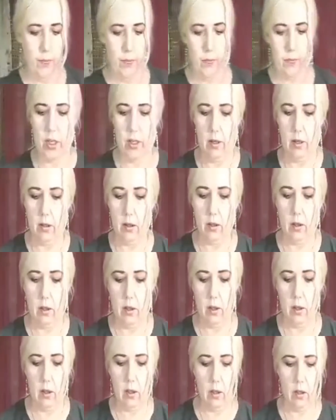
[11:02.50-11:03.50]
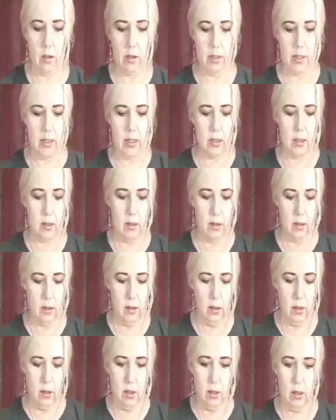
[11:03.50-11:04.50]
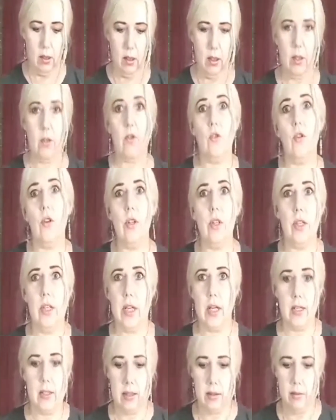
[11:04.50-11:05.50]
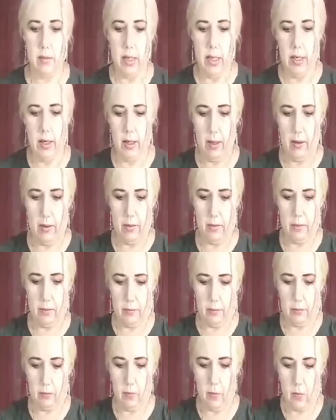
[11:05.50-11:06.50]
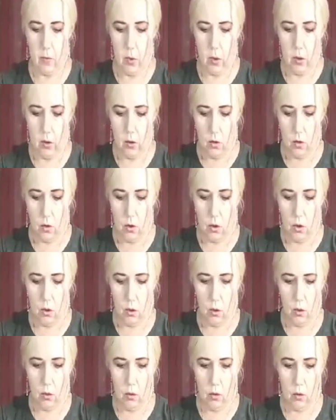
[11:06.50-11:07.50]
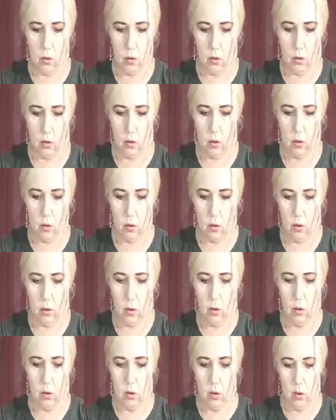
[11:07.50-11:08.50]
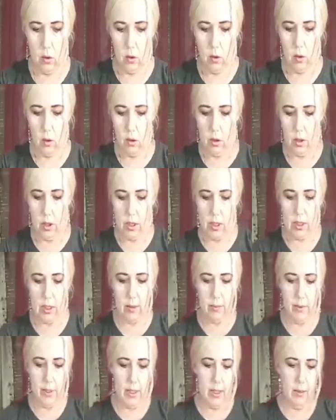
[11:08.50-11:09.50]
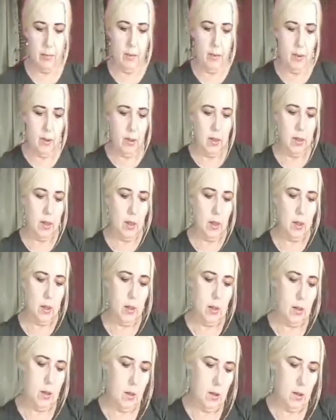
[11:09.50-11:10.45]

triangles. It really doesn't matter. So I just keep taping the